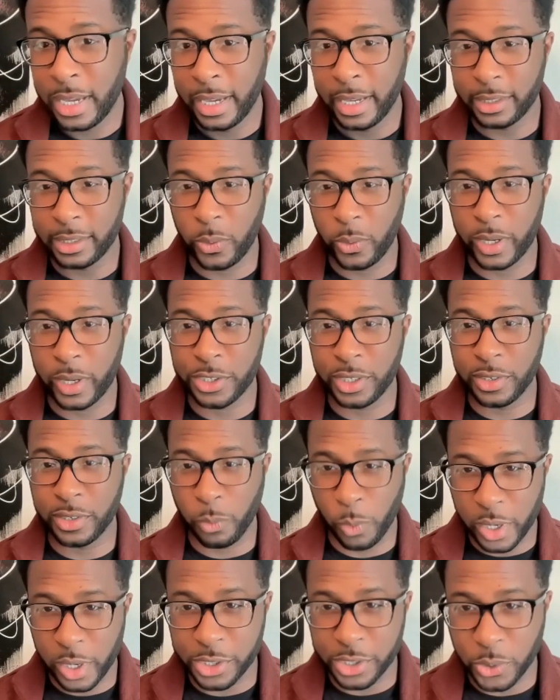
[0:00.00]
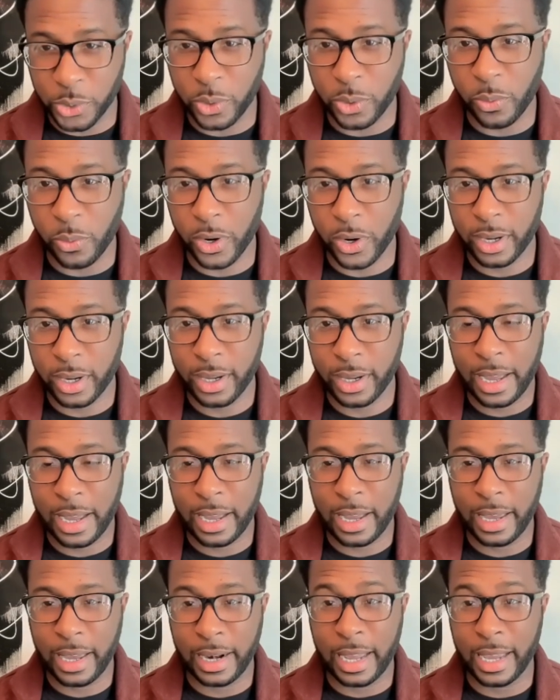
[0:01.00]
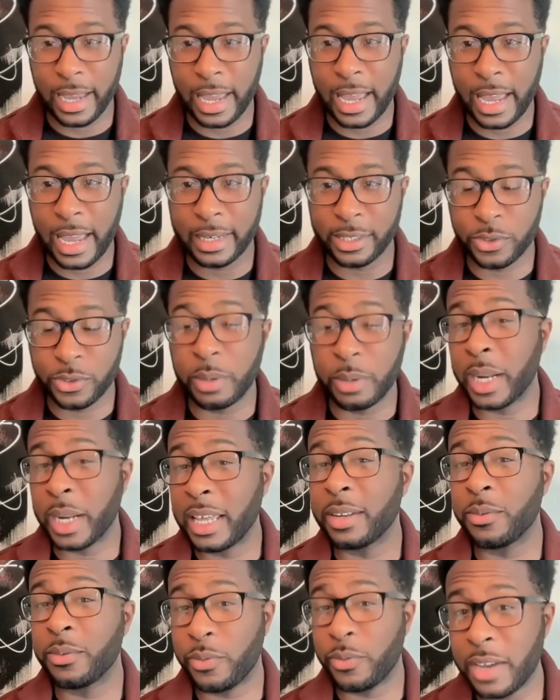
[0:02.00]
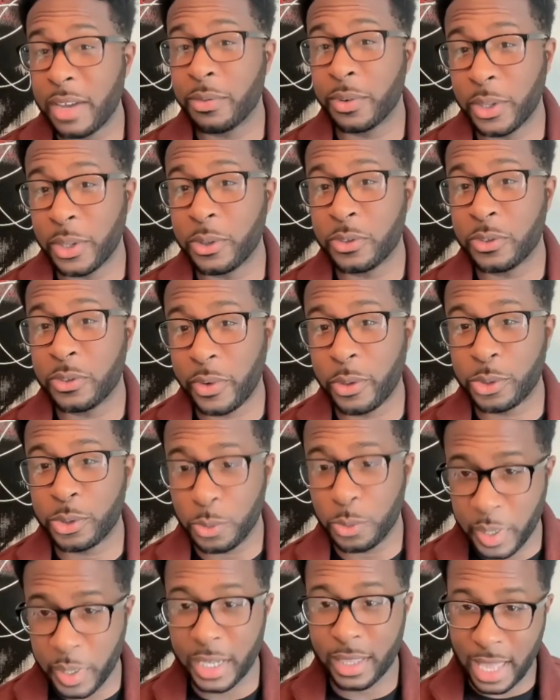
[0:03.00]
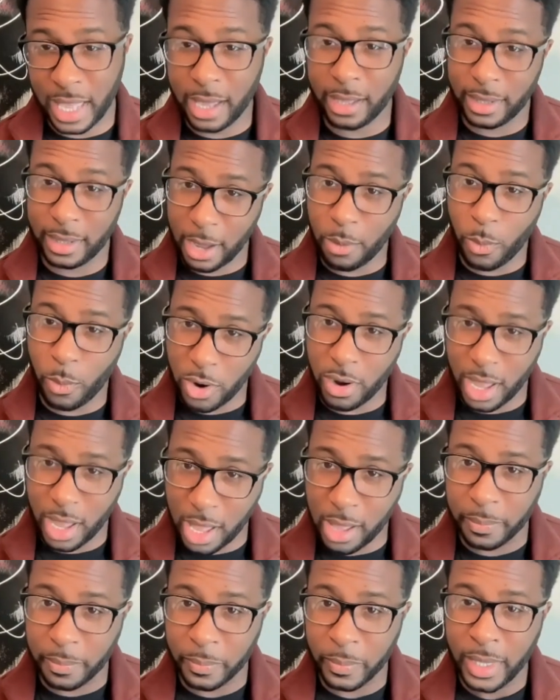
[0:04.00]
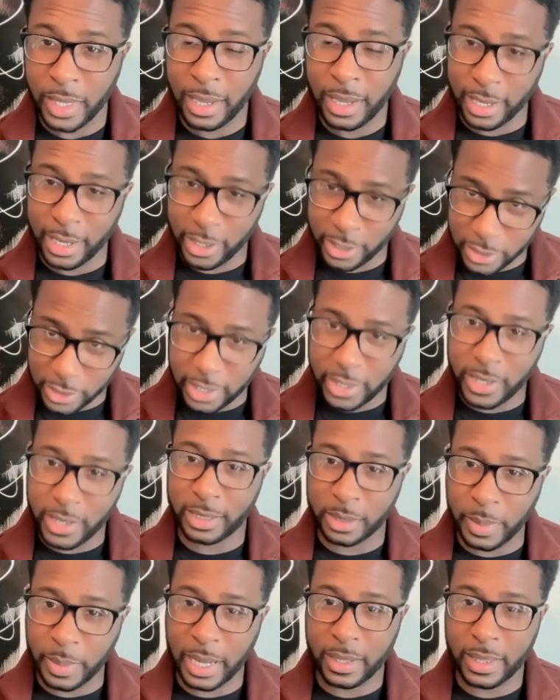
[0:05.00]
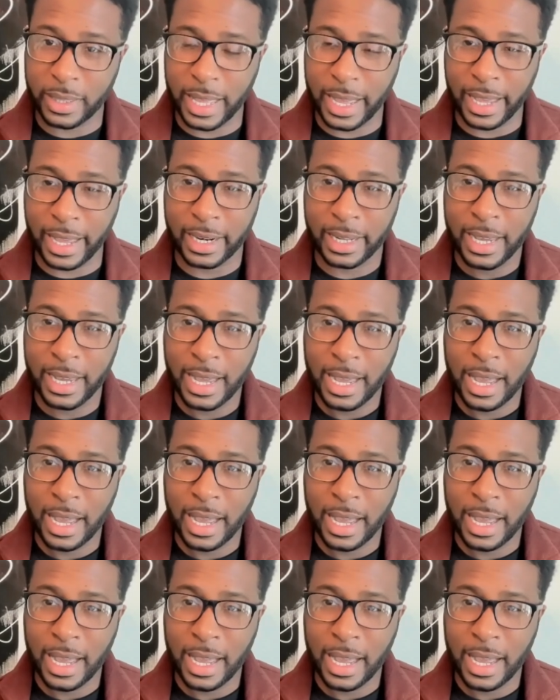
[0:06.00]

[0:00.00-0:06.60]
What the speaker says: It's a question of what is your work. And I discriminate in favor of those folks who pick that work up and are serious about that.